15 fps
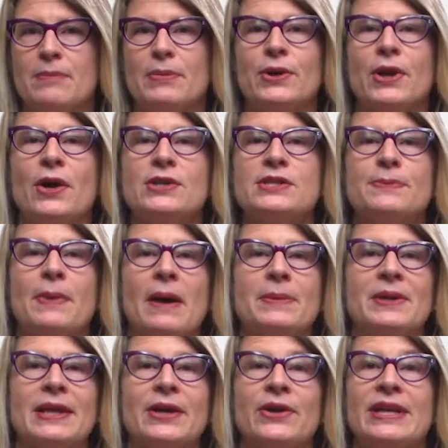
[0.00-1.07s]
Bernard's
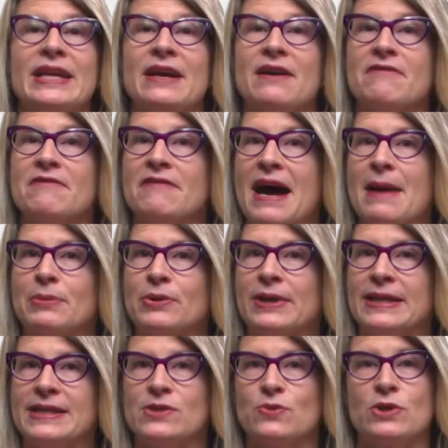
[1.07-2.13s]
popularity
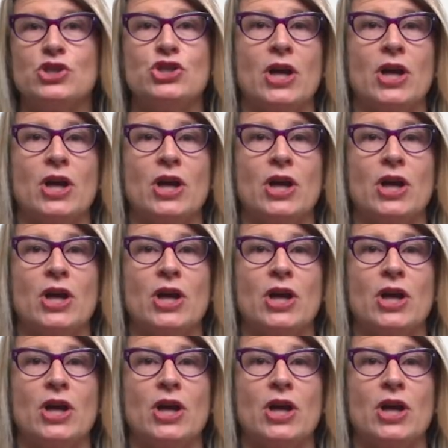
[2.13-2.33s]
evaporates when